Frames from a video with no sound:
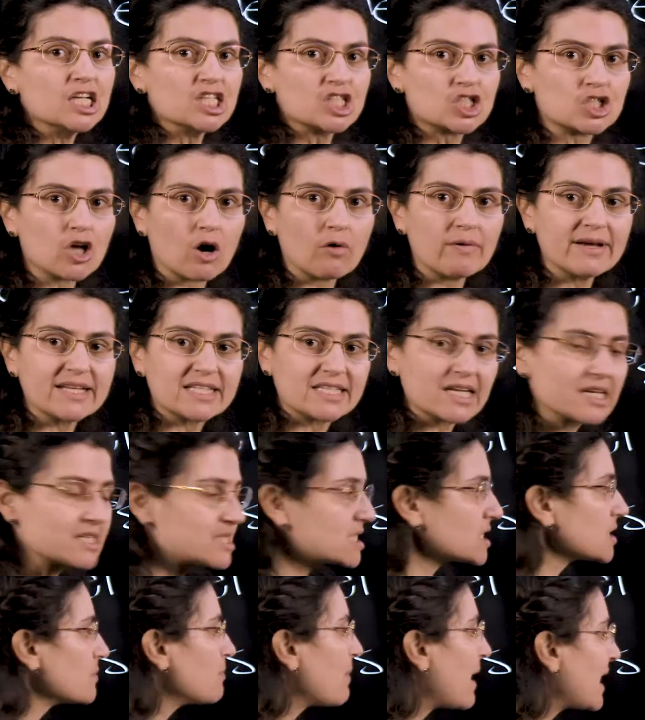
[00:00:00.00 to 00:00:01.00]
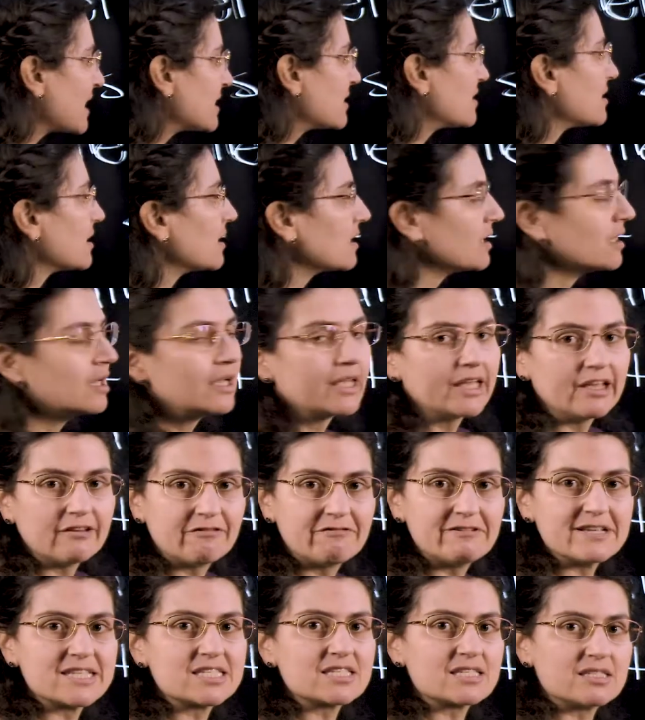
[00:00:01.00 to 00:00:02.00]
So it doesn't matter if
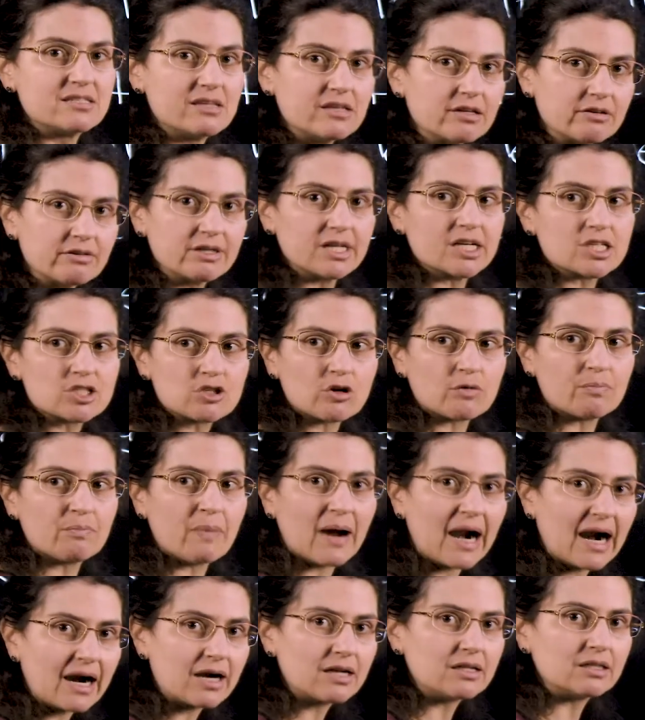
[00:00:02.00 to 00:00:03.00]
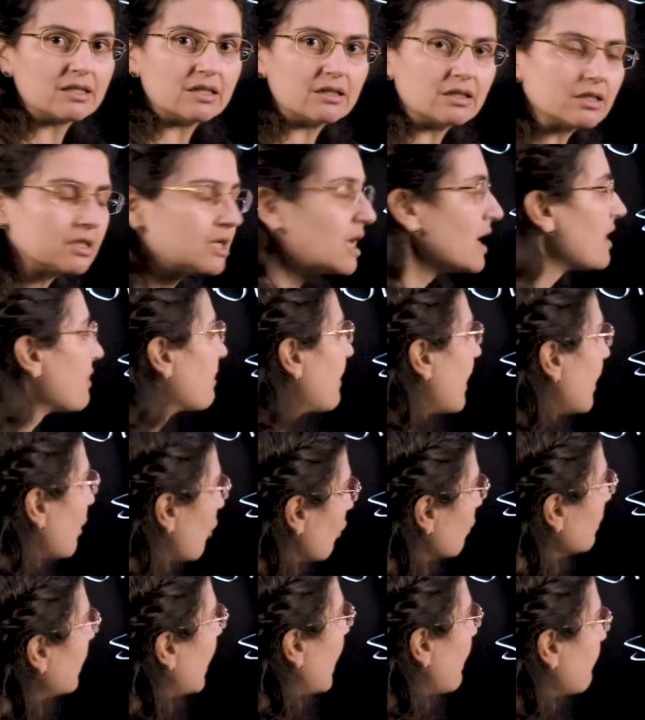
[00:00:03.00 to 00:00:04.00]
it's series or parallel, they
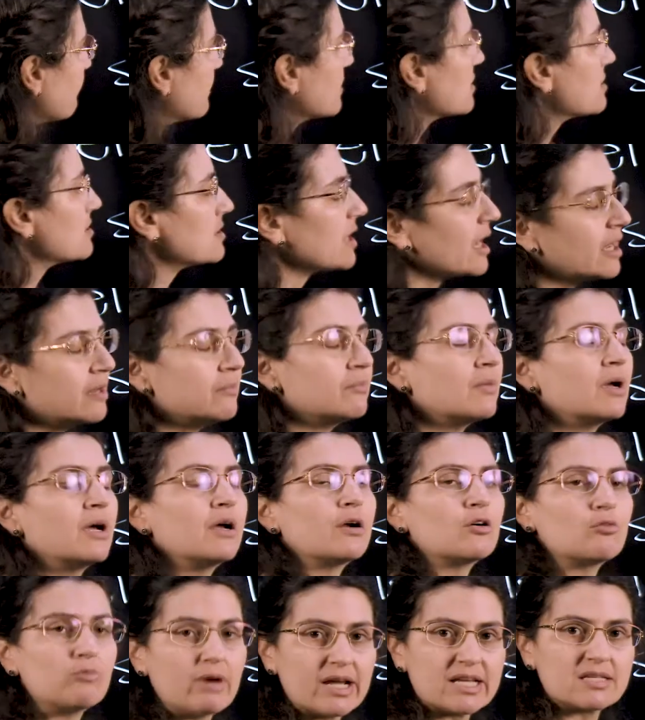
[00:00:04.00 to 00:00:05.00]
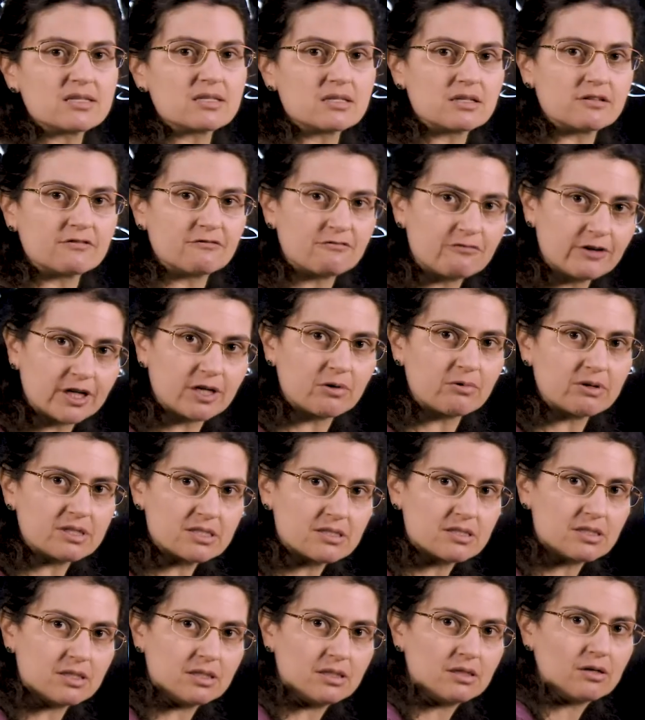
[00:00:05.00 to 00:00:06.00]
all have the same resonant
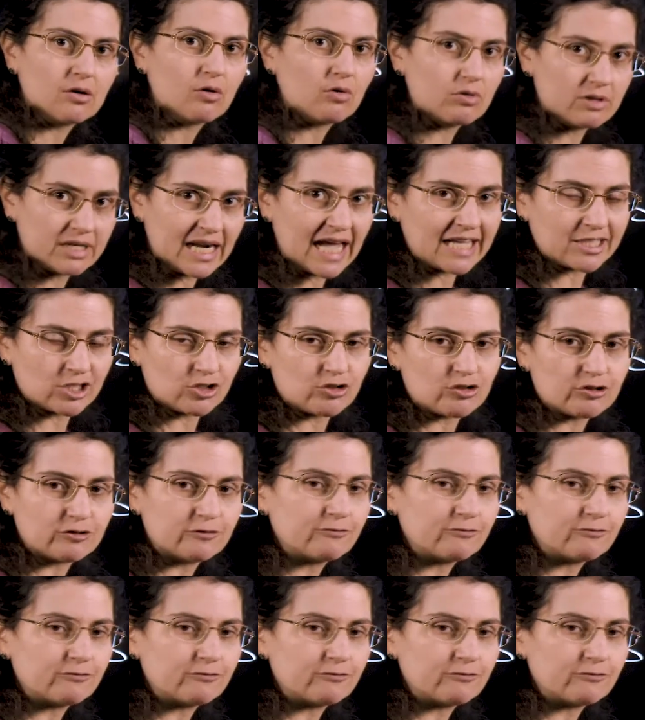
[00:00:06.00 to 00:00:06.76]
frequency or natural